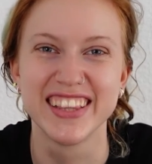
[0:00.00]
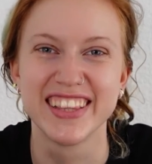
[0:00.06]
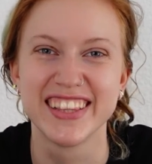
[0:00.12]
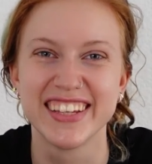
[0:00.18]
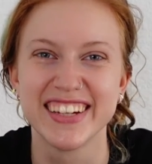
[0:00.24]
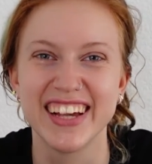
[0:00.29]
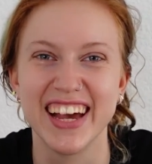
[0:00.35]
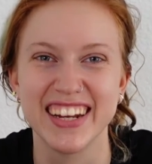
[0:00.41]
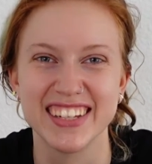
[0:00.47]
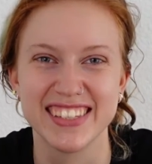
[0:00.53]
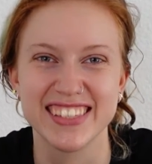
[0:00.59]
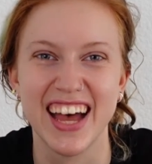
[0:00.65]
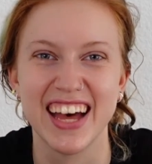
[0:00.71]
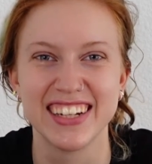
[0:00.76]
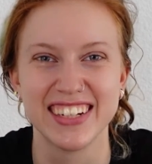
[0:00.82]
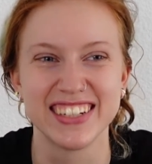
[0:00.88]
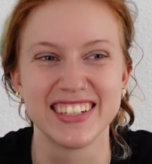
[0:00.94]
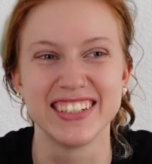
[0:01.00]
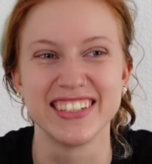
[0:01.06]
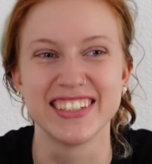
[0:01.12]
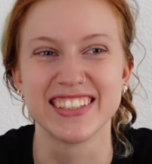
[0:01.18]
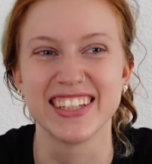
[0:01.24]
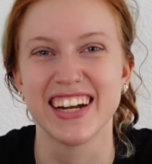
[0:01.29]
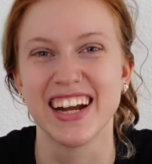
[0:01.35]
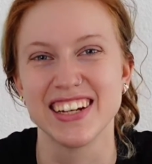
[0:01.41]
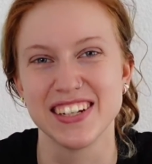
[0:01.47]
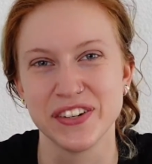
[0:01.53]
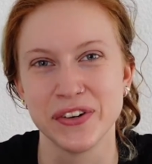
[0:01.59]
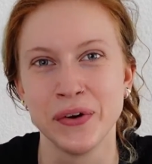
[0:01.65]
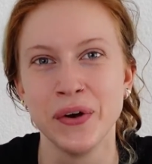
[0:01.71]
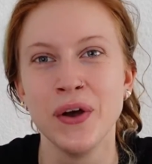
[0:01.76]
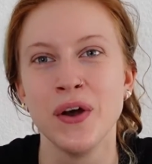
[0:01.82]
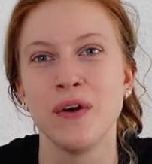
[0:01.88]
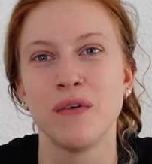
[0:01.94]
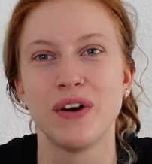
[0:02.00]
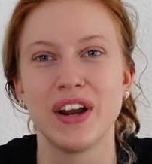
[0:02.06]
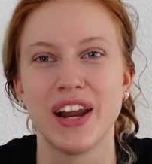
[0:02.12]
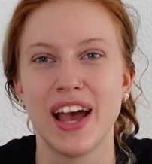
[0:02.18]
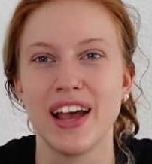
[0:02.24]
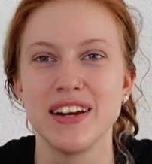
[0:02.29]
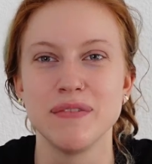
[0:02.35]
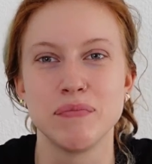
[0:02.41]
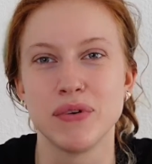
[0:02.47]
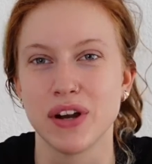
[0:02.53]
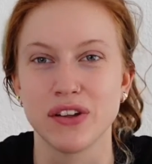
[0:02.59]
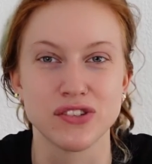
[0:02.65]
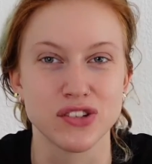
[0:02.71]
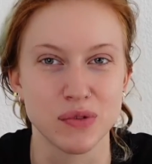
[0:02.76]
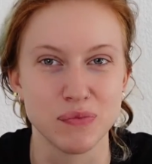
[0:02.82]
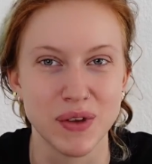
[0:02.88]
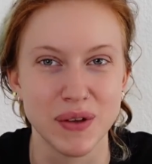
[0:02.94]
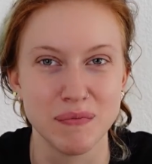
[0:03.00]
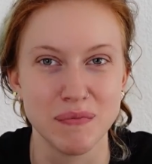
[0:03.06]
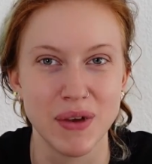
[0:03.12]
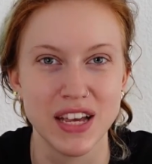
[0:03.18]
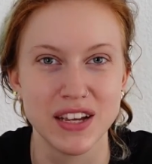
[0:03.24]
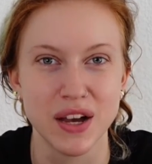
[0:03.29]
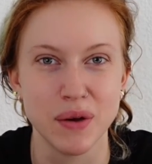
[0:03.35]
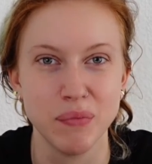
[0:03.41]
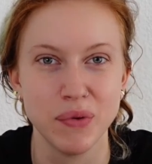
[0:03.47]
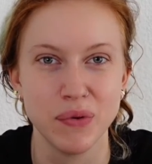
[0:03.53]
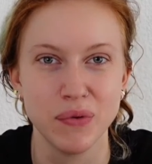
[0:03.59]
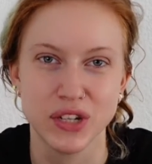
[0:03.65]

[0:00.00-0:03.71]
to get a standard look that I do when I put on some makeup,